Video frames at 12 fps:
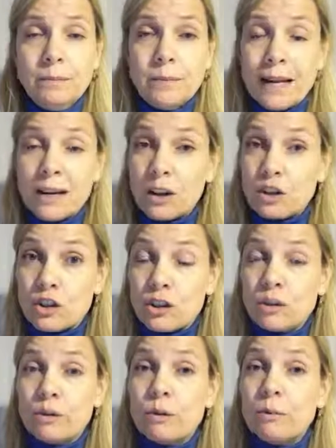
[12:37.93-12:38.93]
and not
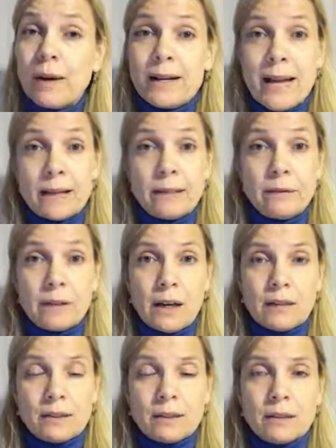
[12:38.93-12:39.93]
just through my negative
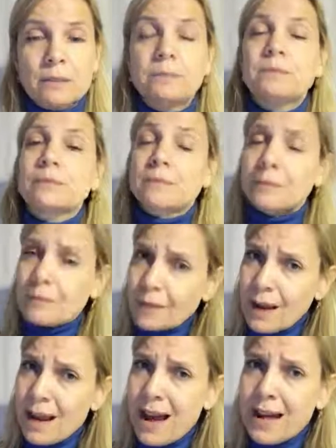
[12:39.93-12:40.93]
glasses.
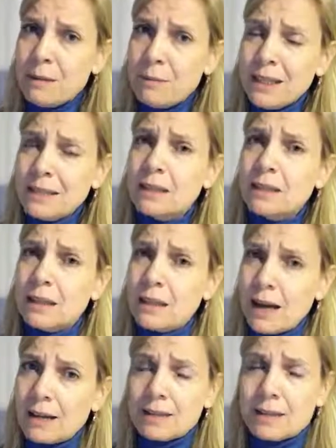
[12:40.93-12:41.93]
I admit the
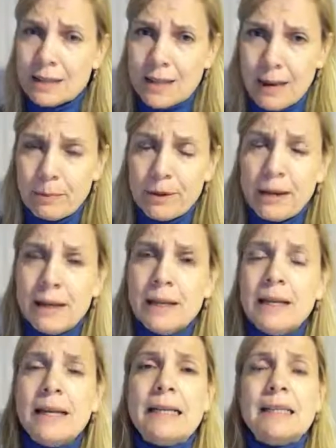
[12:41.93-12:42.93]
last step
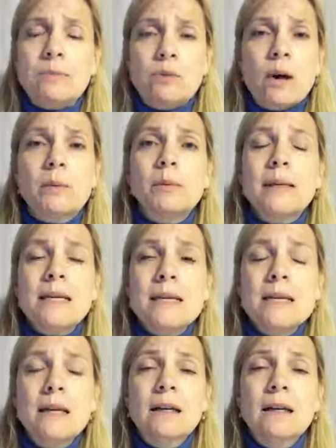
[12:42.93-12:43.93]
is
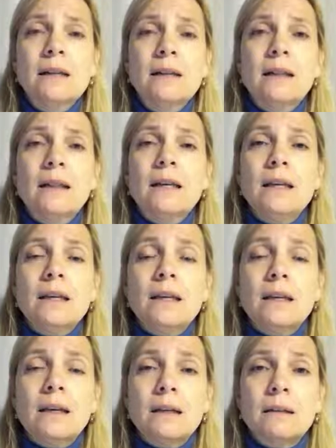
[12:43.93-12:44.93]
probably
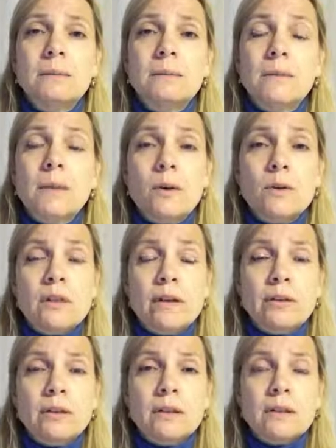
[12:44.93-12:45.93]
the most
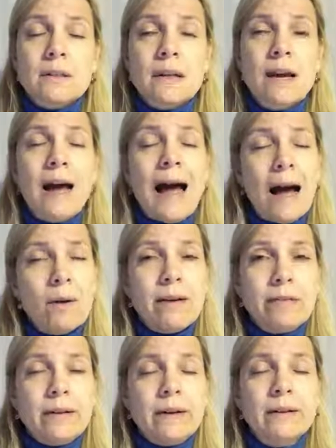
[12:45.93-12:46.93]
difficult.
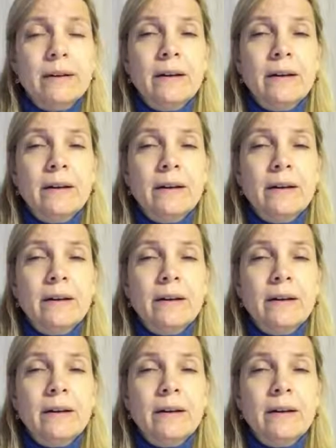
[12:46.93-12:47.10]
However,